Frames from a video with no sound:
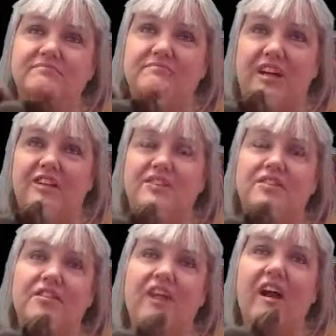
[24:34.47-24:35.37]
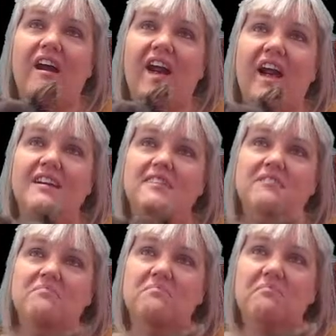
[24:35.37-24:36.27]
Might do that.
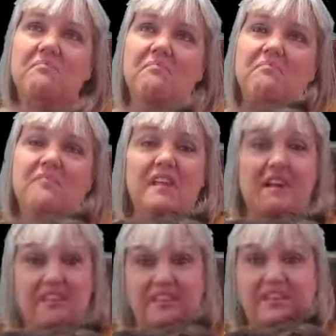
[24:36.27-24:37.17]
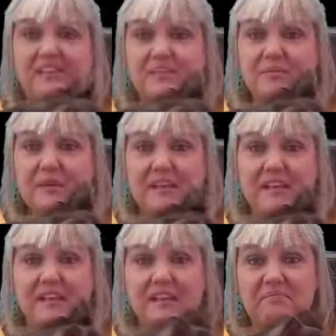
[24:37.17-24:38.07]
I think that's going to be
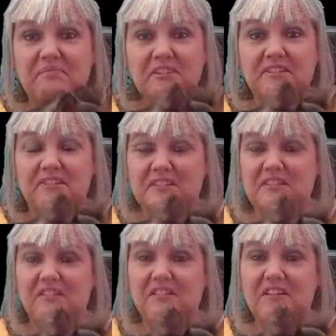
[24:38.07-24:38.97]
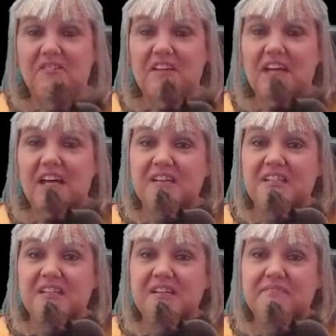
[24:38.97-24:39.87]
it now, because there's not a lot we can
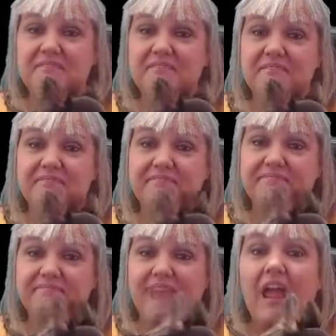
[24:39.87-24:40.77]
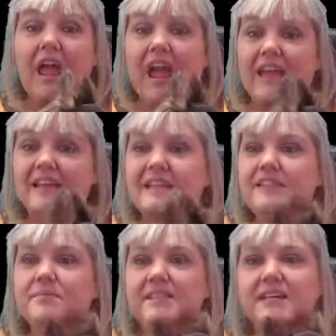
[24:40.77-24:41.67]
do. Hey, has
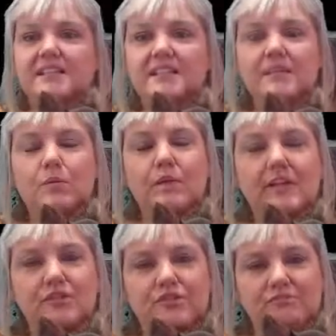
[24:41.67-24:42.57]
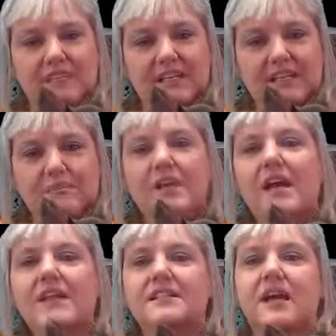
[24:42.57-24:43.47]
anybody had any weird dreams?
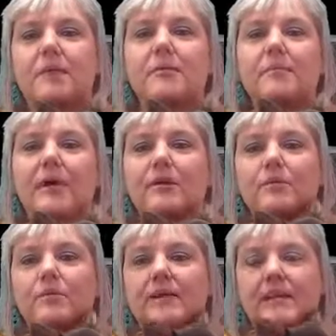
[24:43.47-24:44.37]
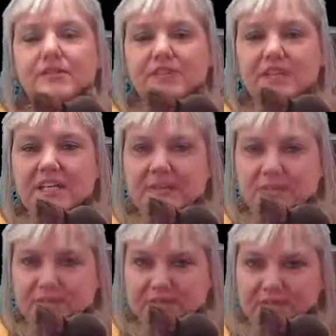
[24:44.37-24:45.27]
Tell me about your weird
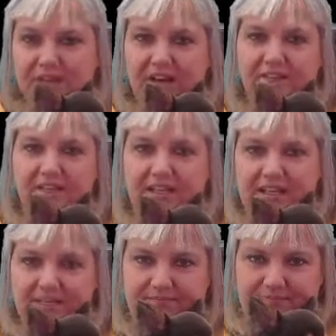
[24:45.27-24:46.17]
dreams if you have any.